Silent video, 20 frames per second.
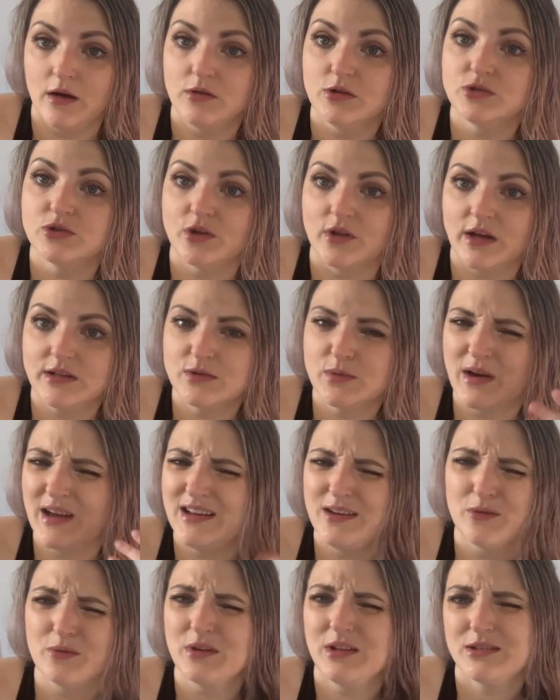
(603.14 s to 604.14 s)
so that's why I
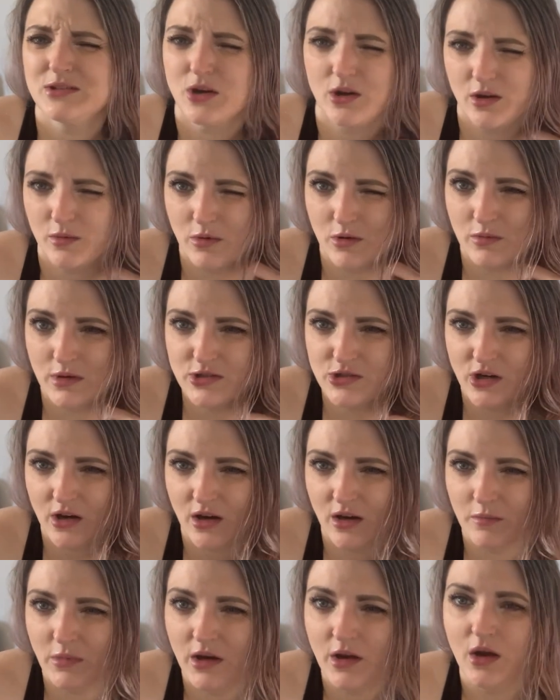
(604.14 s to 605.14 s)
don't really talk about my
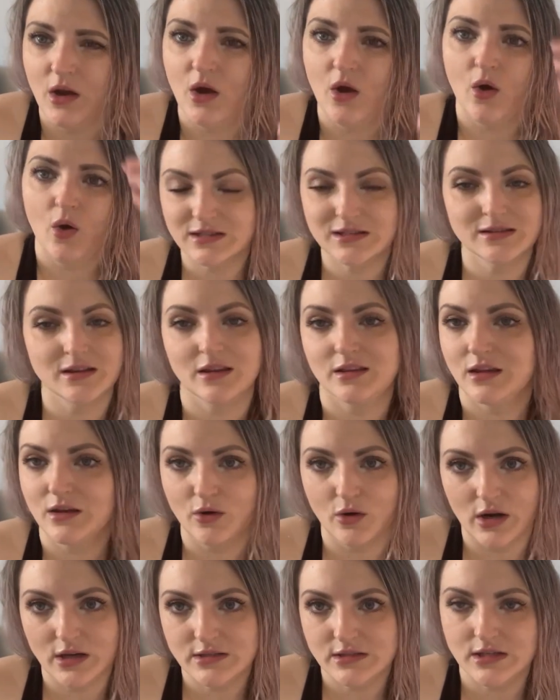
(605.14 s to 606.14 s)
job. It's nothing
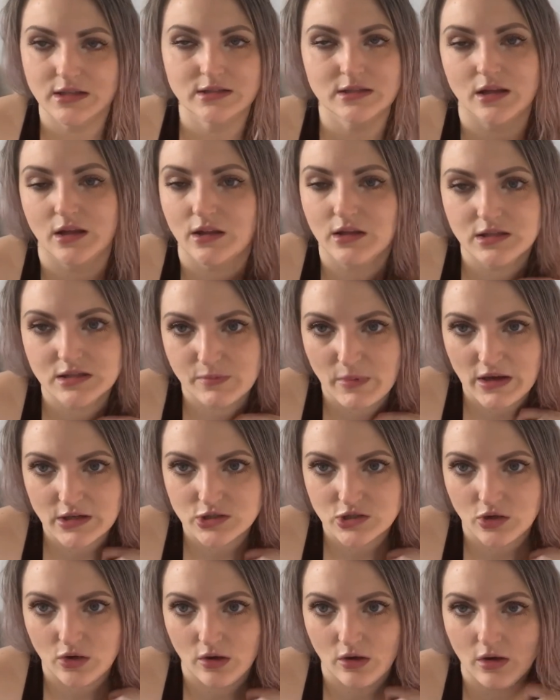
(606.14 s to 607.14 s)
crazy, it's nothing
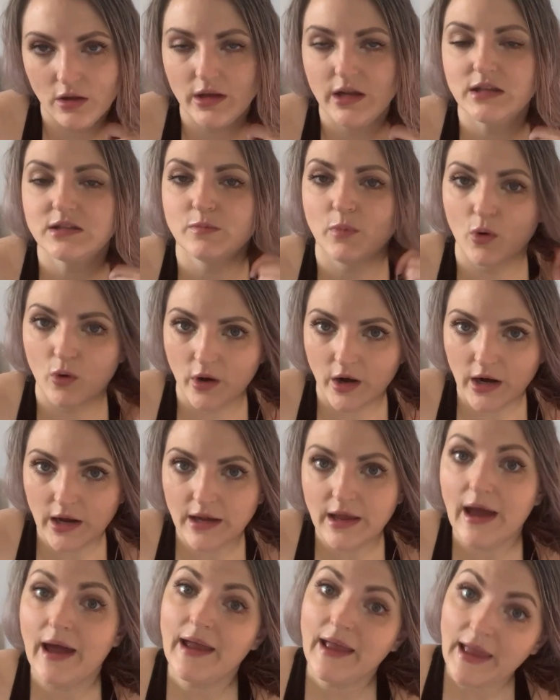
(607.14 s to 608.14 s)
special, it's
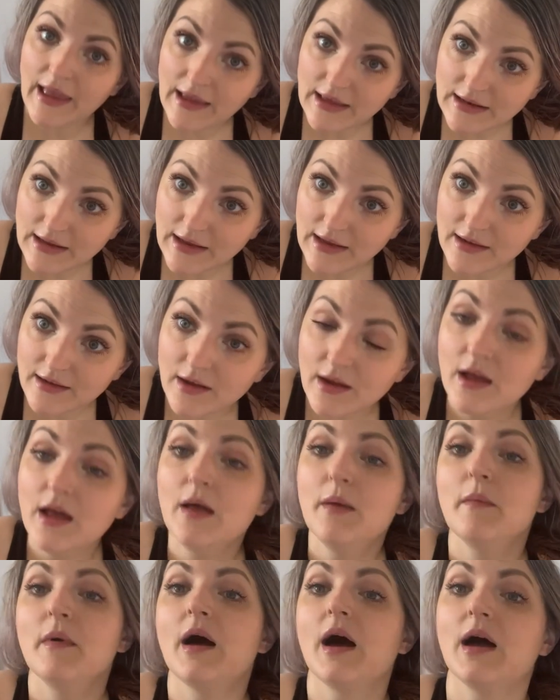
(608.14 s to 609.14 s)
boring, I hate it.
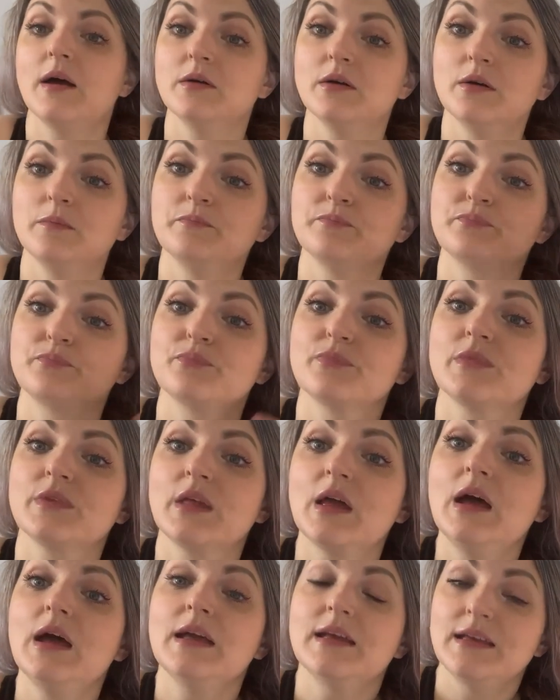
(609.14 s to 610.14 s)

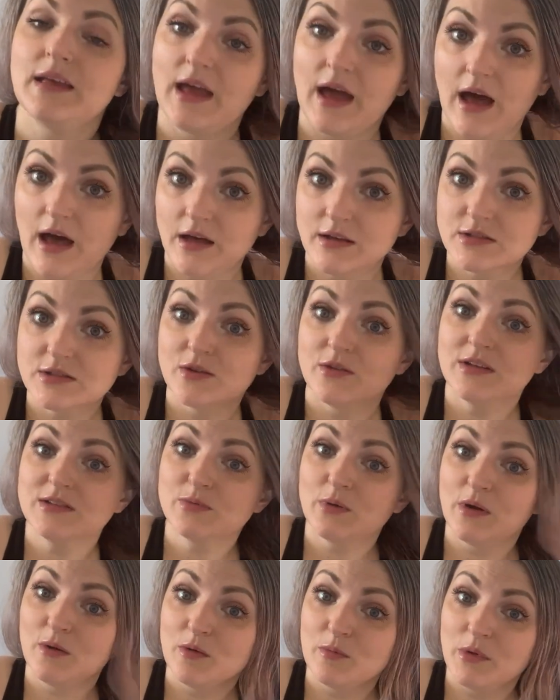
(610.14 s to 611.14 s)
Yeah, so that's
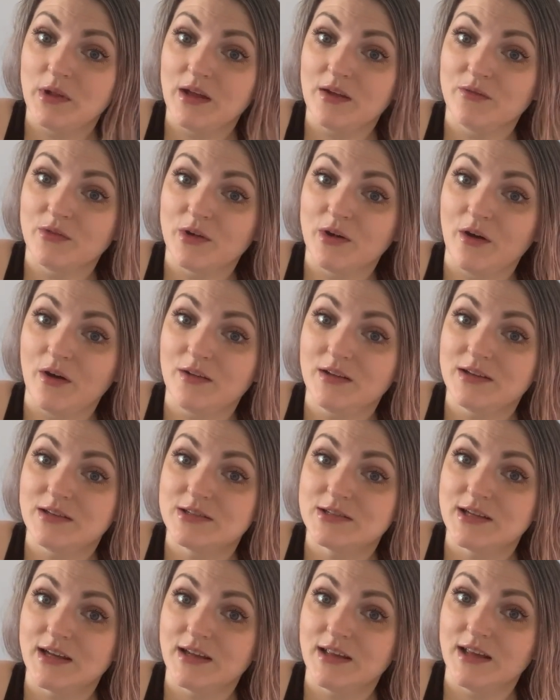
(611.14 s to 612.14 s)
why we're applying for
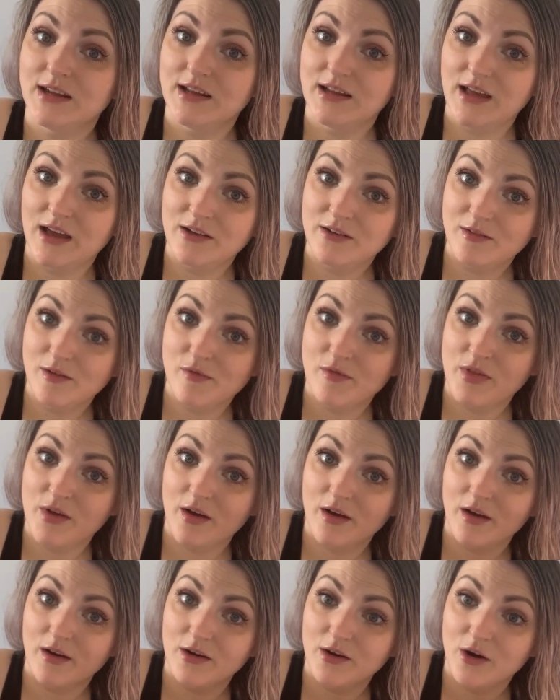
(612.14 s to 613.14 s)
college and getting out of
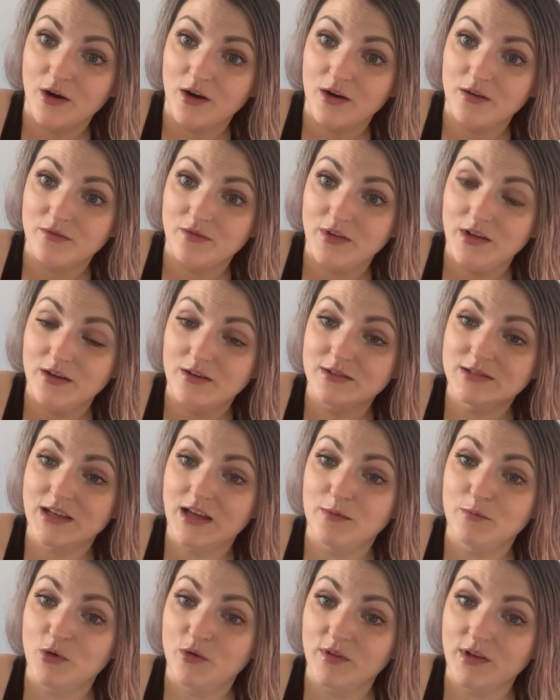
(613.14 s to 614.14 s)
our current field
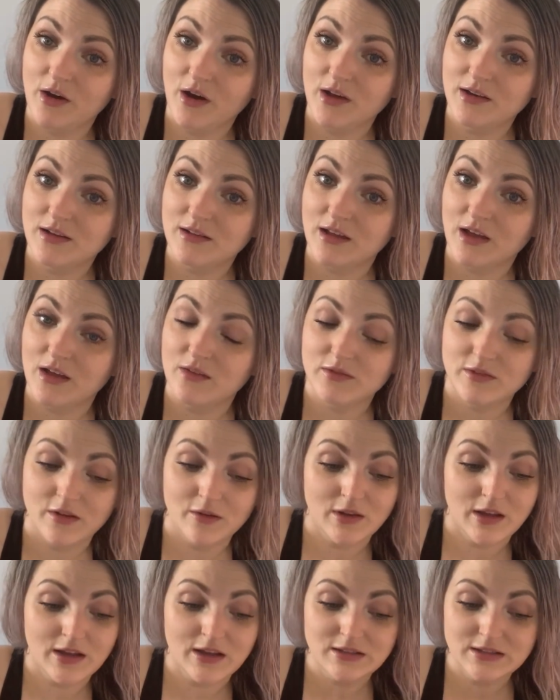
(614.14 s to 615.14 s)
and moving on in life. So
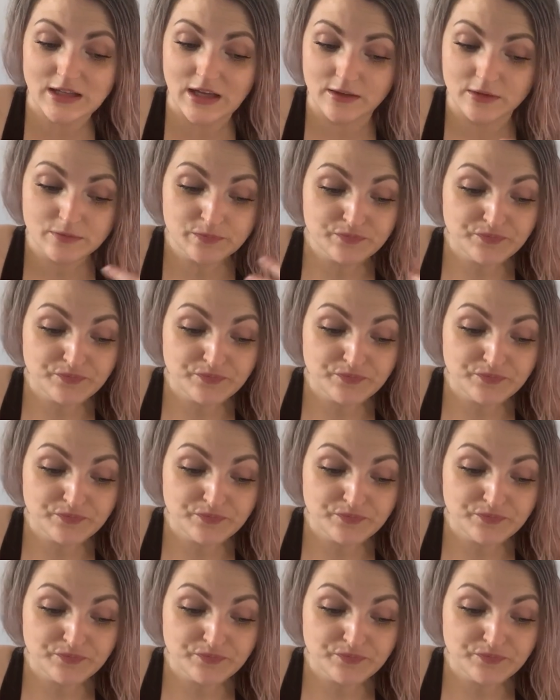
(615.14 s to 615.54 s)
like I said,